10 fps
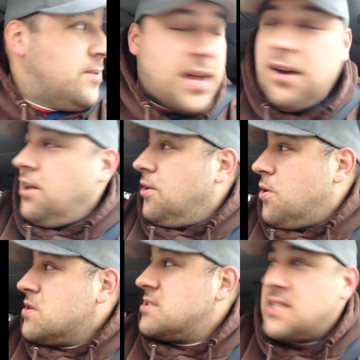Got all the
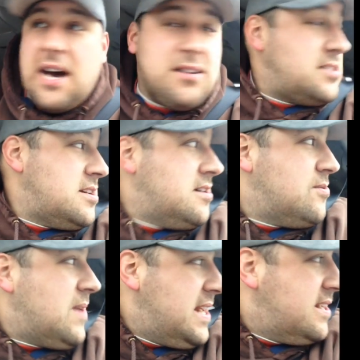horses out. It started
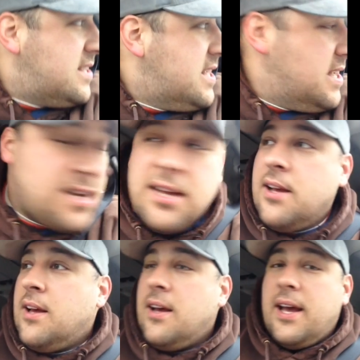raining again.
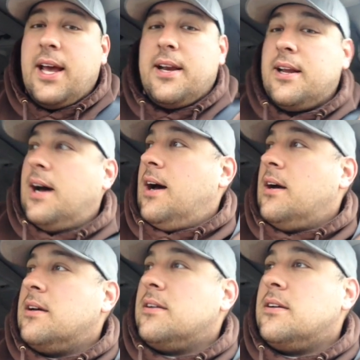And
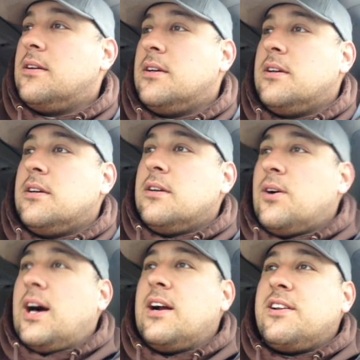well,
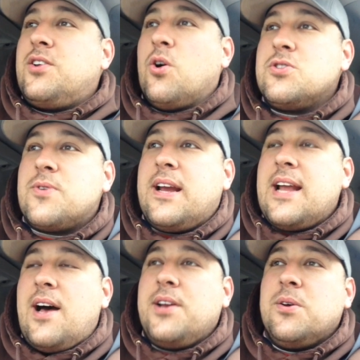I already told you right
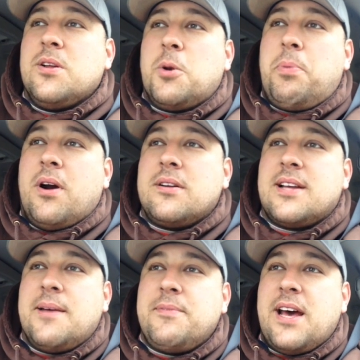now I do a little
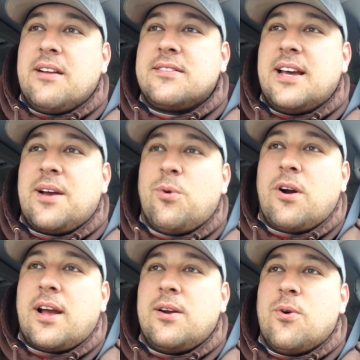part-time dental tech
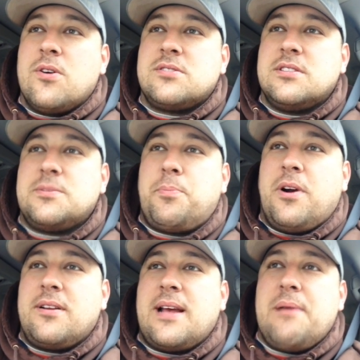work on horses, a
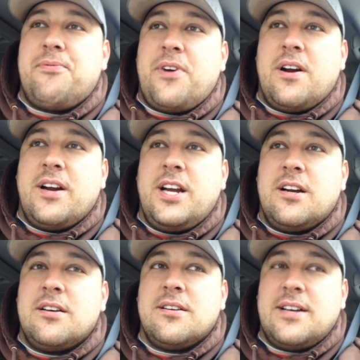part-time
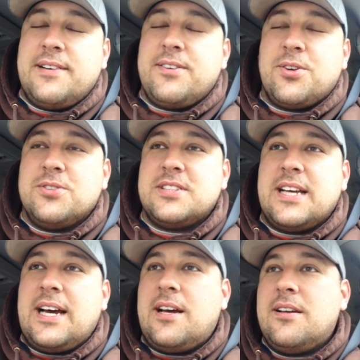farrier. I haven't told you
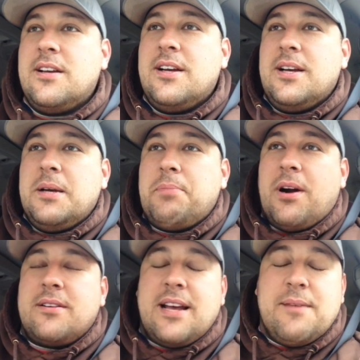that.
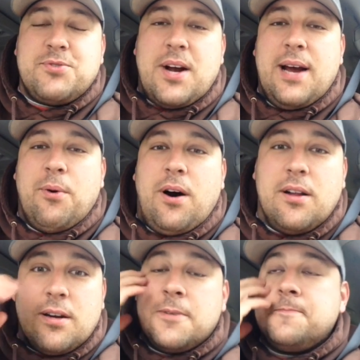Part-time
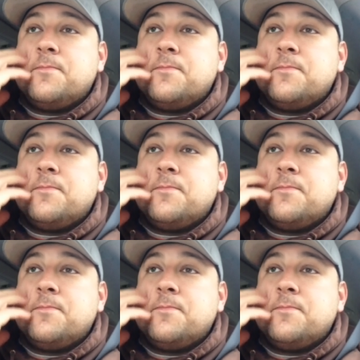drywaller.